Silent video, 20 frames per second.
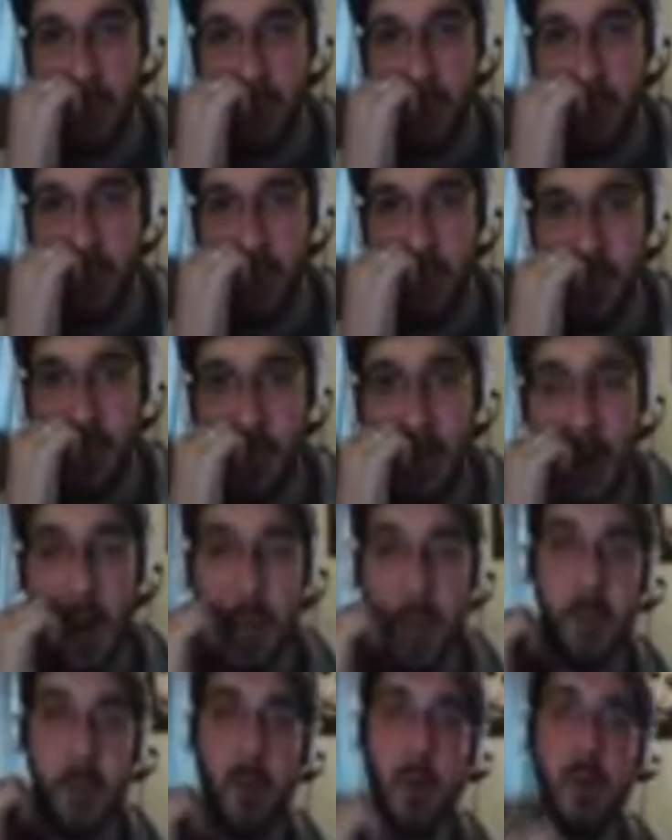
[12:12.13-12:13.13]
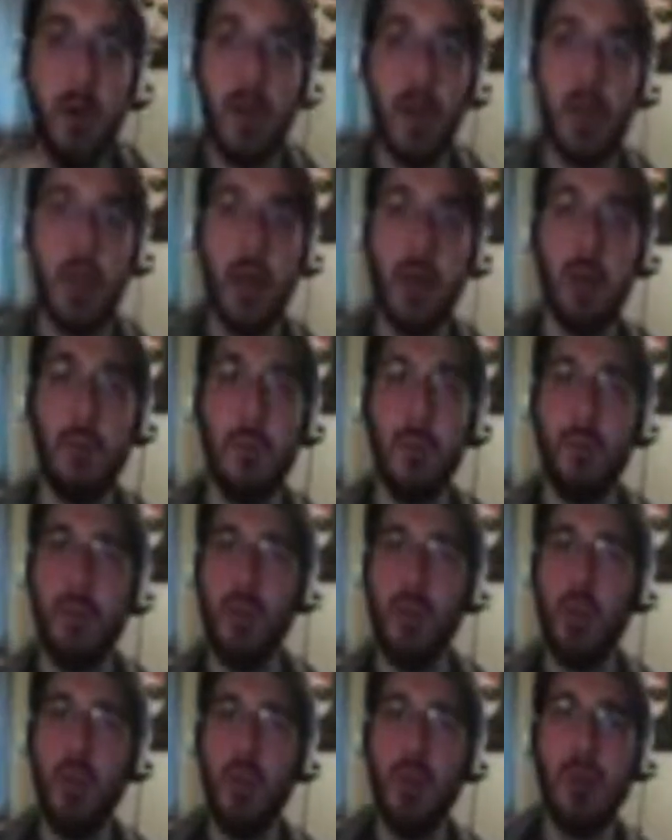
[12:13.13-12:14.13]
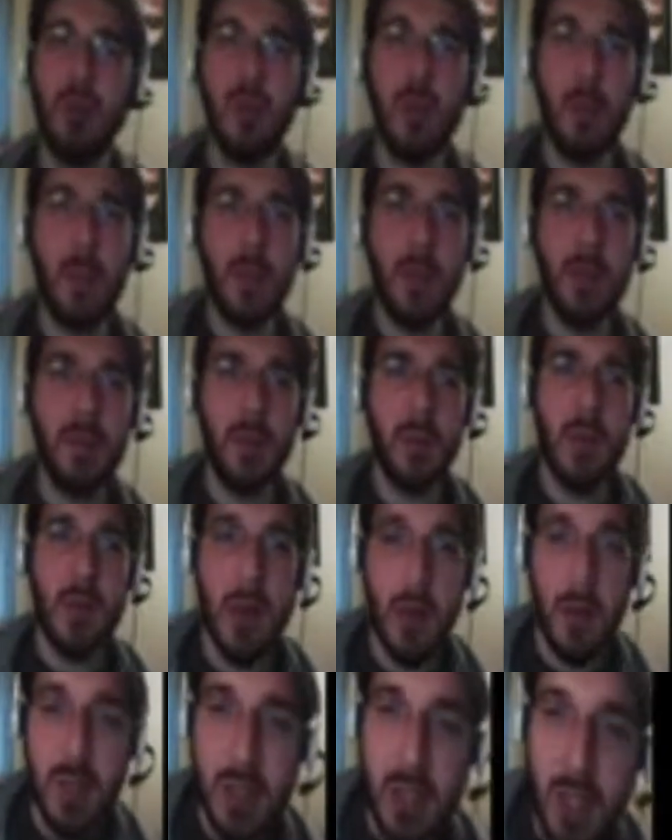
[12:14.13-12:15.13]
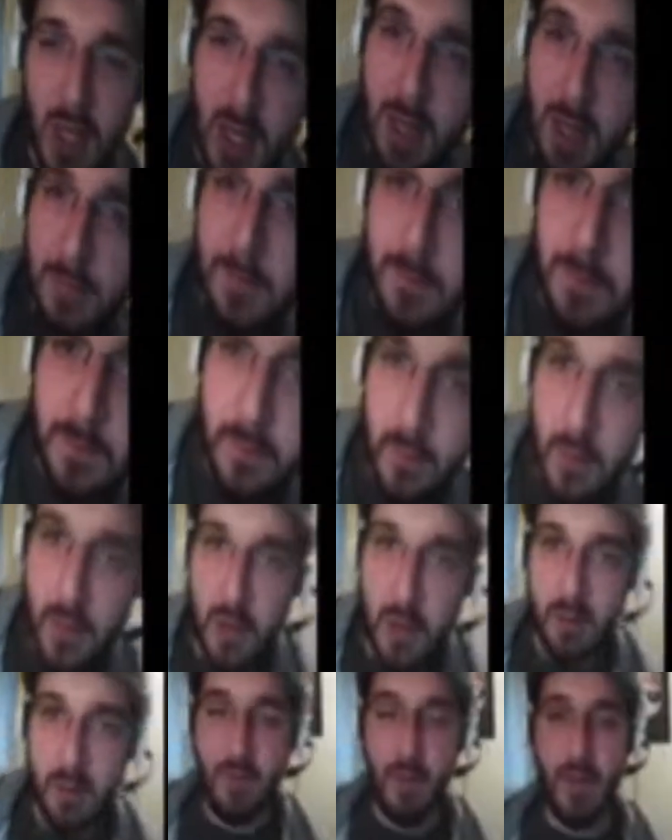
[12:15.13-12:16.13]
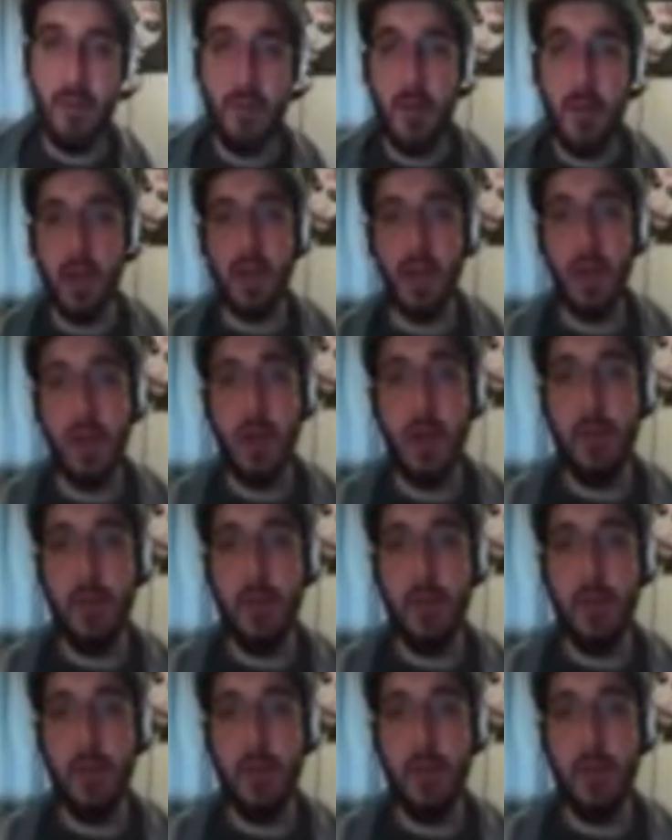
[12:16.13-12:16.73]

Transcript: I remember 2 or 3 playthroughs I was caught a Phanpy and a Donphan